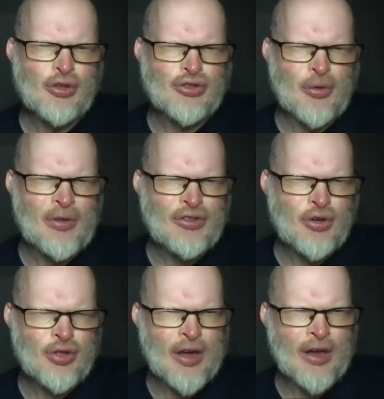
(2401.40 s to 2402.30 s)
you, do you I mean? Do you
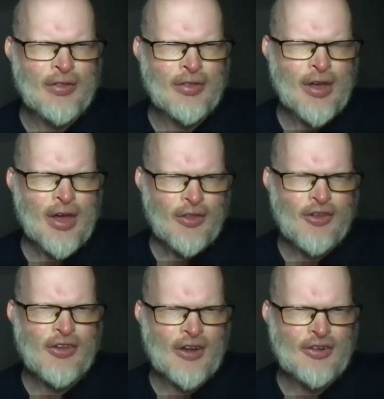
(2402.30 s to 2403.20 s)
think? And this
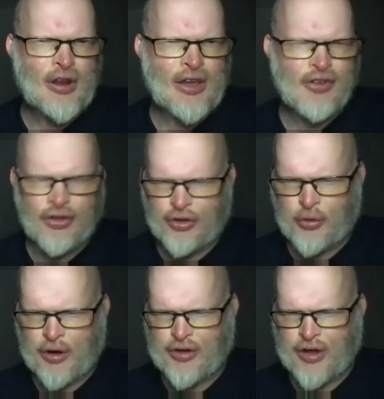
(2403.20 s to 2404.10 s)
is actually leads on to the
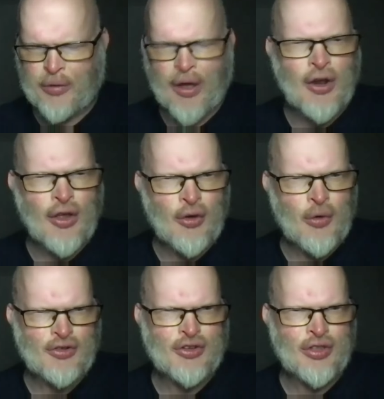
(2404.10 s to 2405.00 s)
question, uh, another
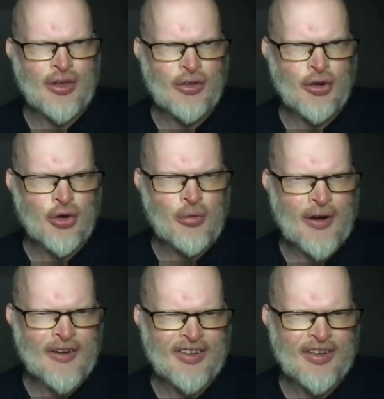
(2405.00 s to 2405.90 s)
question that, that Norma
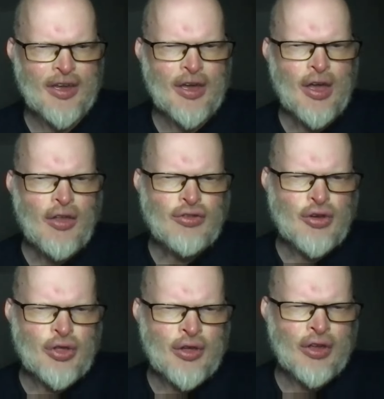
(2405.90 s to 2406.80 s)
asked. Do
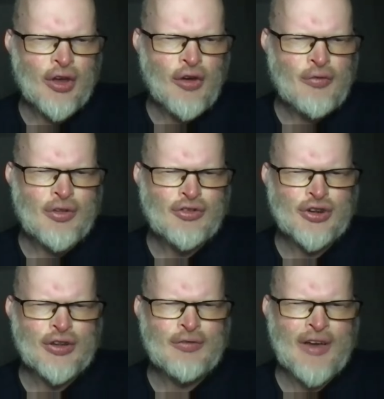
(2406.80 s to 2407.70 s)
you think that governments
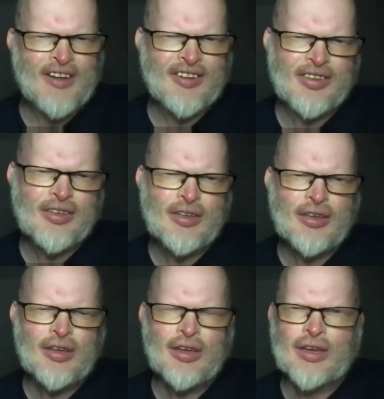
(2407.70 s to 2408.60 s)
should invest
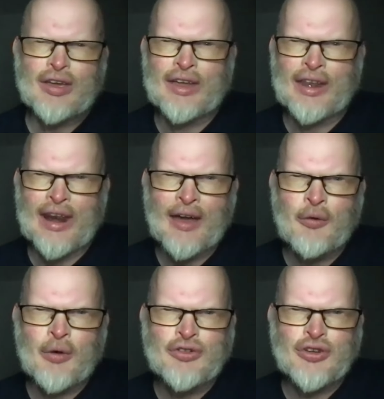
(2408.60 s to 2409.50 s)
in
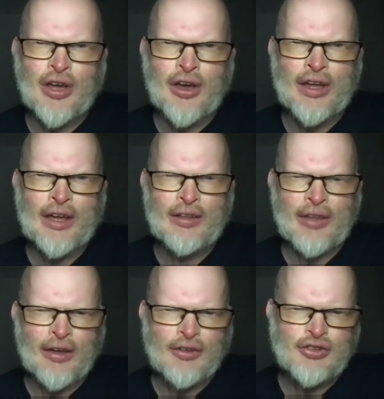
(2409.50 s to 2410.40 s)
language learning?
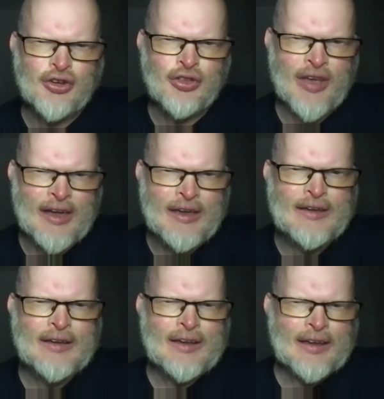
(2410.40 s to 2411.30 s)
Like, should they
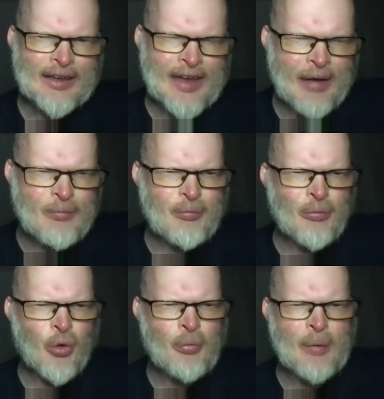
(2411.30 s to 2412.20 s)
get
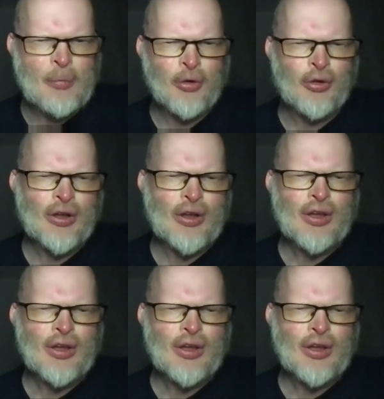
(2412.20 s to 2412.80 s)
more people